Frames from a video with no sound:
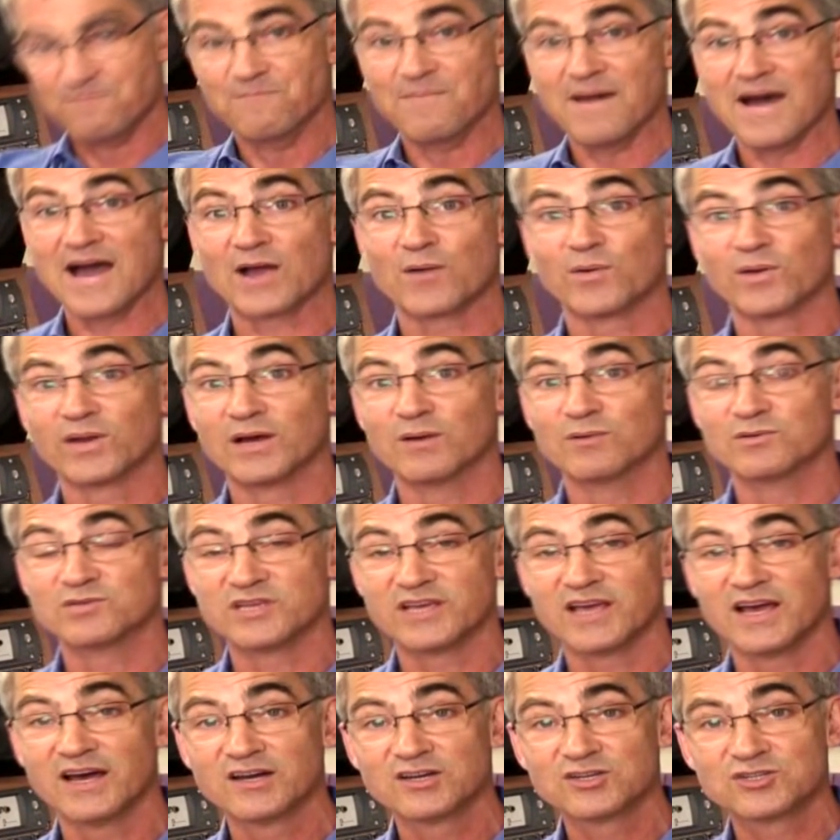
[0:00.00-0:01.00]
Back when I was
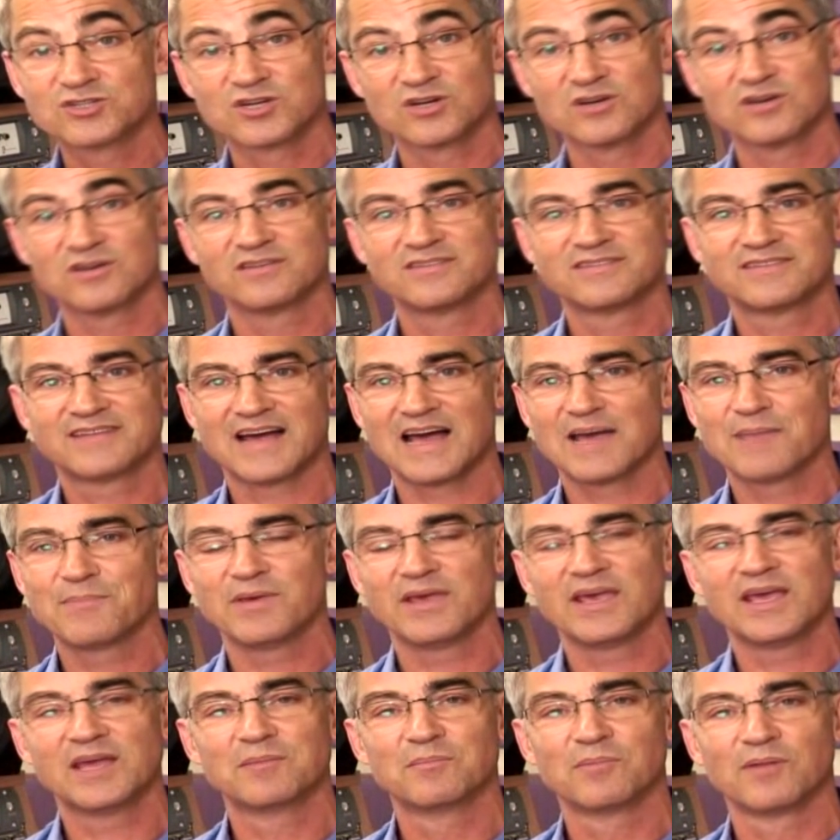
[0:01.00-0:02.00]
a youngster,
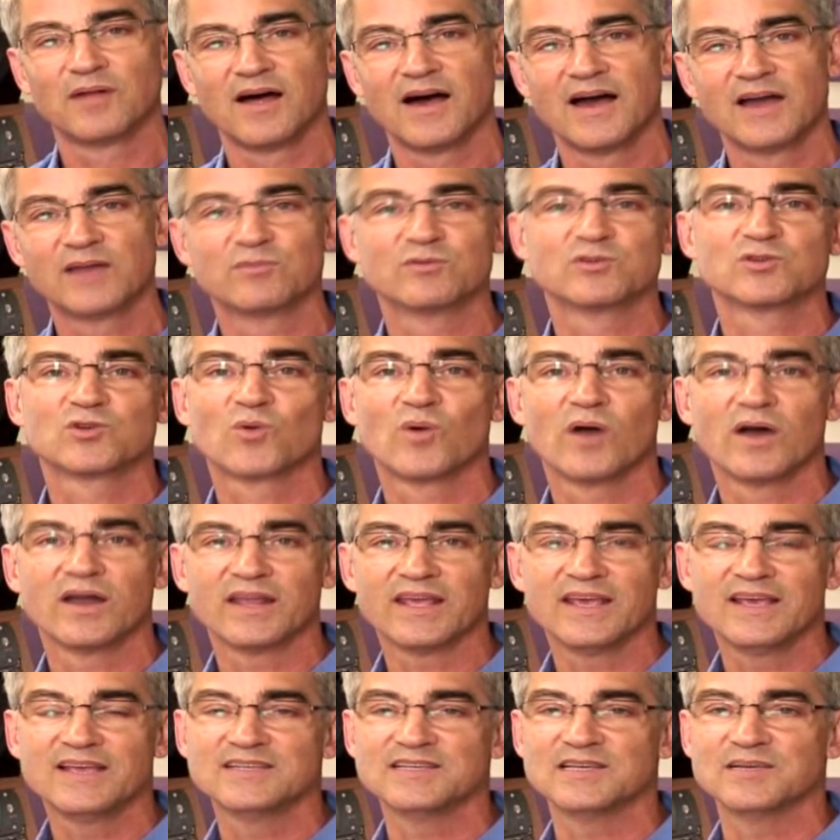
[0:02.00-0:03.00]
typing in blind was
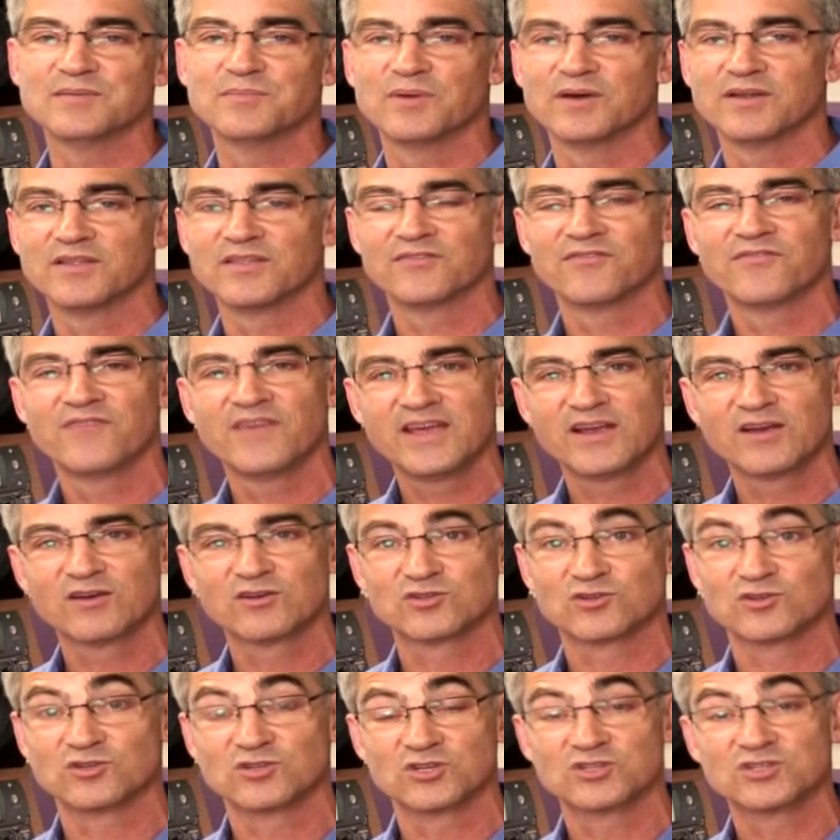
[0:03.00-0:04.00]
quite easy, but the
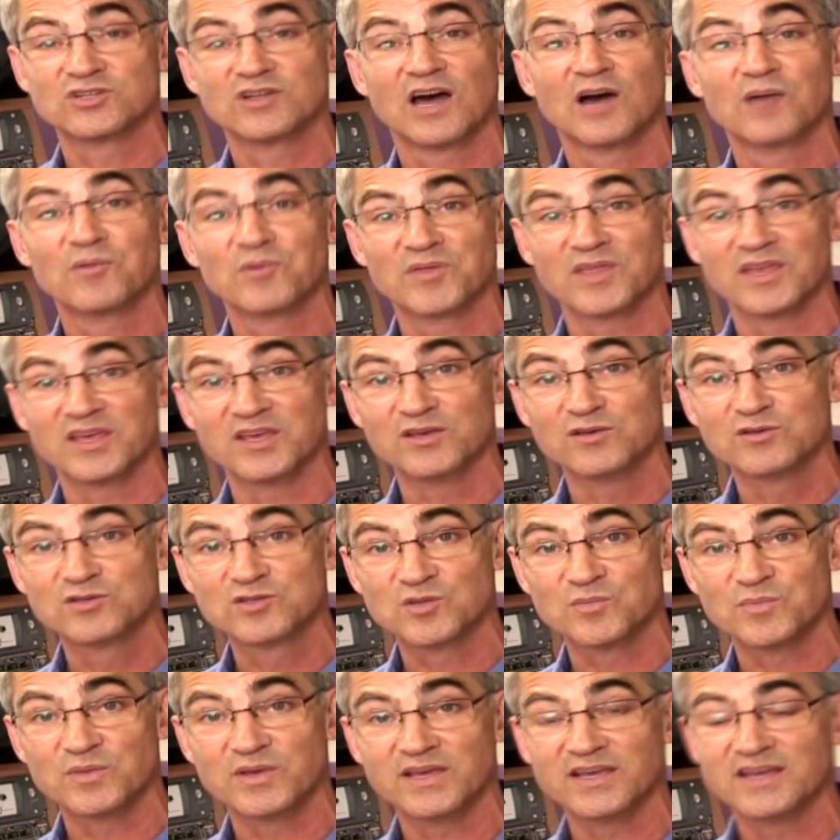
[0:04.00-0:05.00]
fingers are just not what they
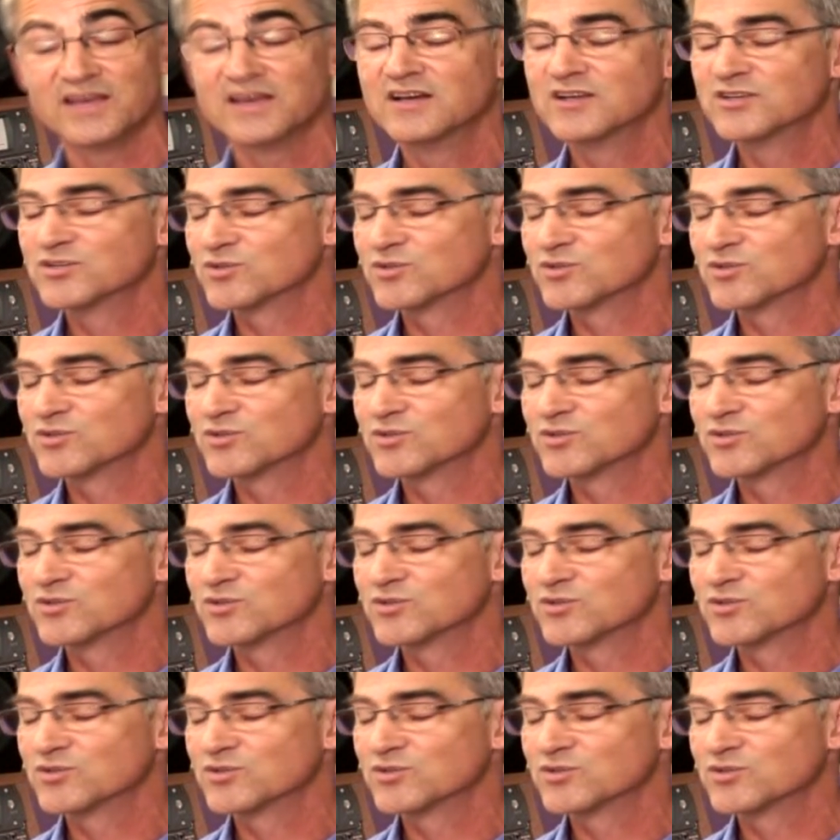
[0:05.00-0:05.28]
used to be,